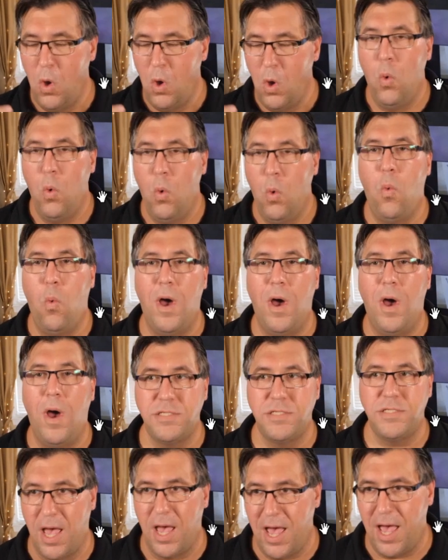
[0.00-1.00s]

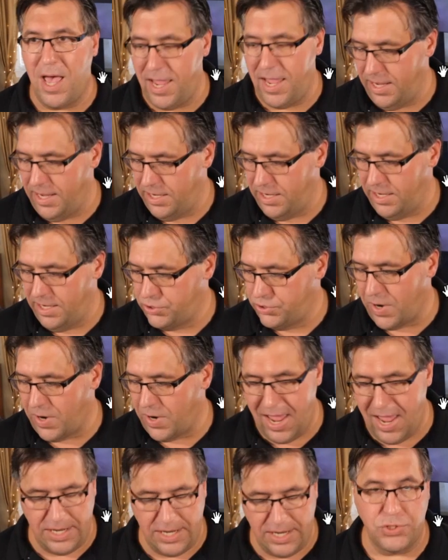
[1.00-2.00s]
once I
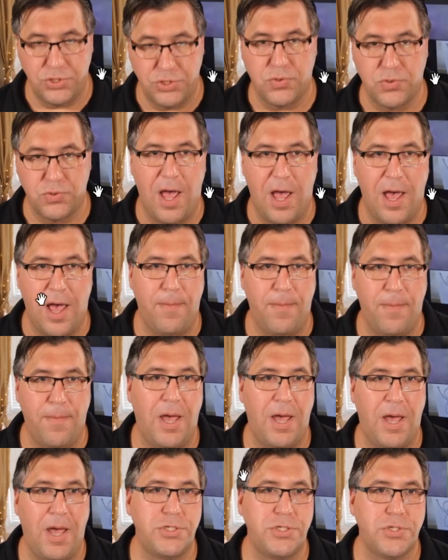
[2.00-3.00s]
drag and drop
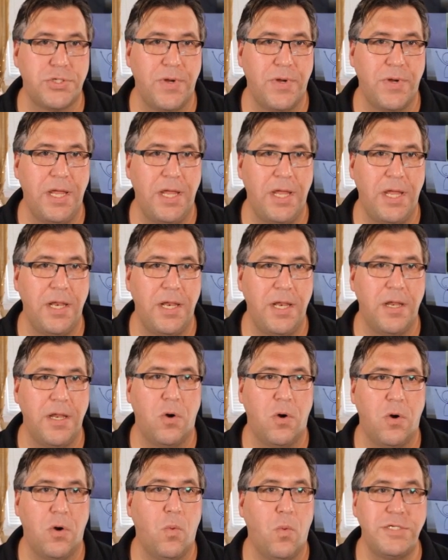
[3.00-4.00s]
my screen,
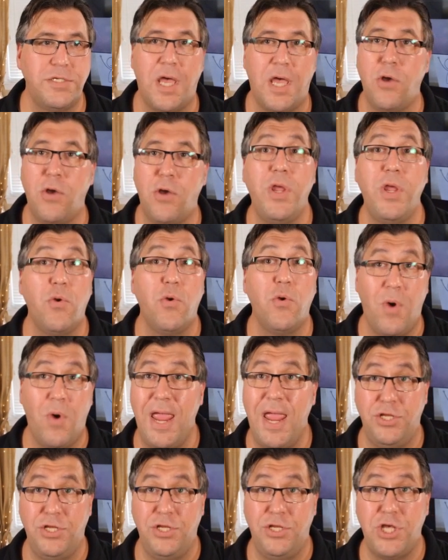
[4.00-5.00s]
or once I
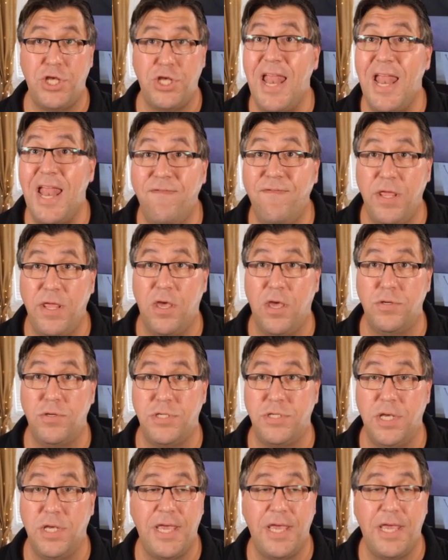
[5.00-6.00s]
rearrange any
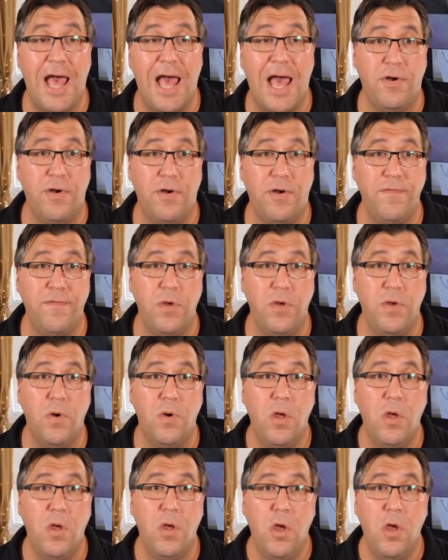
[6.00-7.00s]
videos in gallery view,
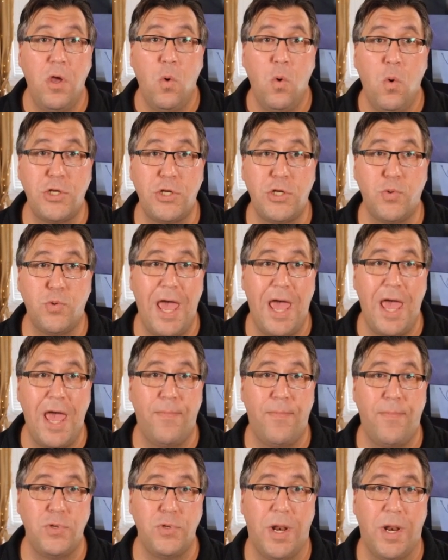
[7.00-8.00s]
watch what
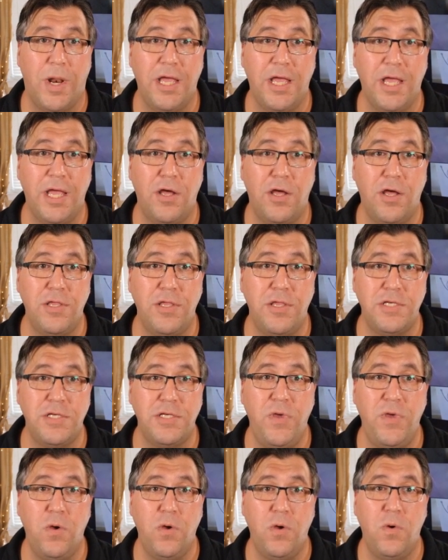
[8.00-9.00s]
happens. When I click on this
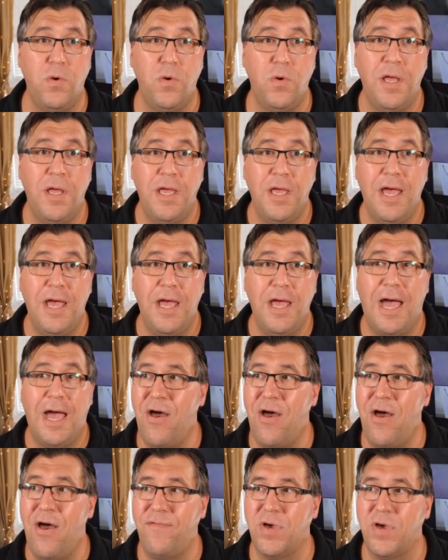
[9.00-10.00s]
view, I
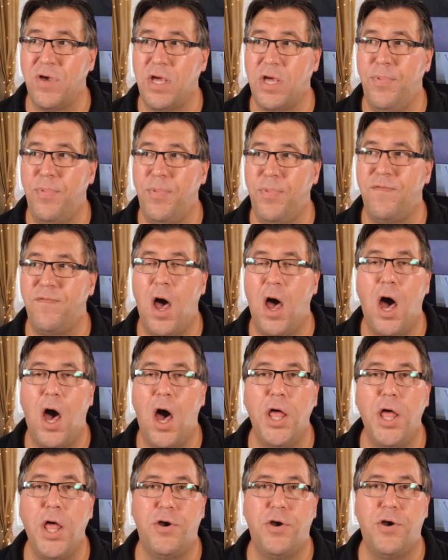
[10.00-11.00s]
now have a couple of
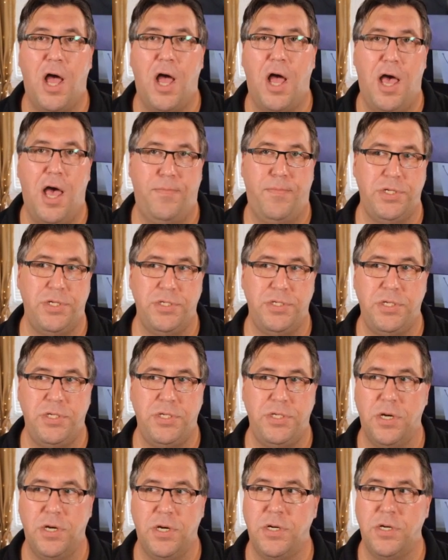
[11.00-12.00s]
other options
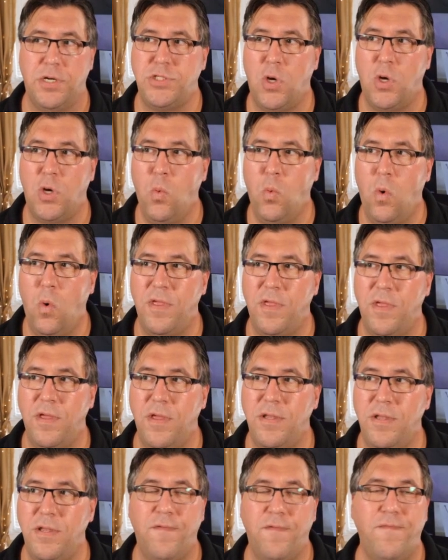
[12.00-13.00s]
here. So
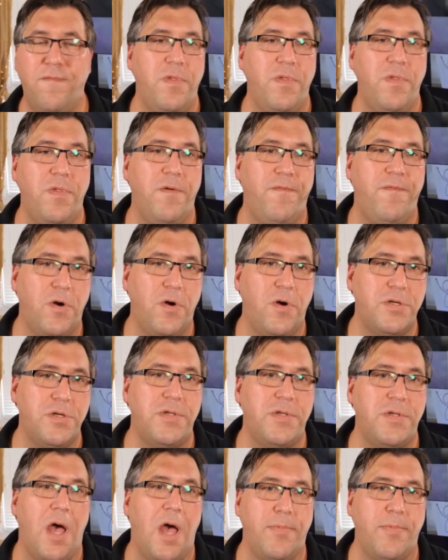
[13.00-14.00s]
the
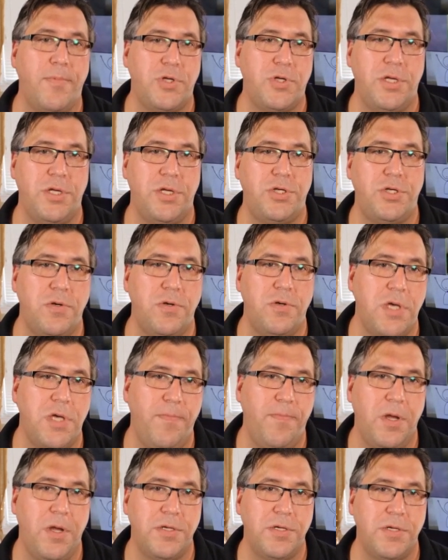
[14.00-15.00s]
first option that shows
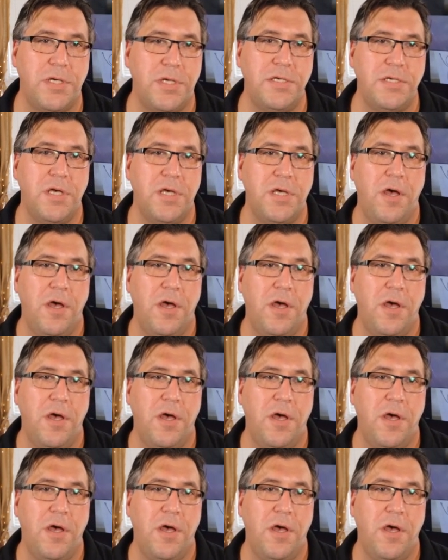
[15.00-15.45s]
up here says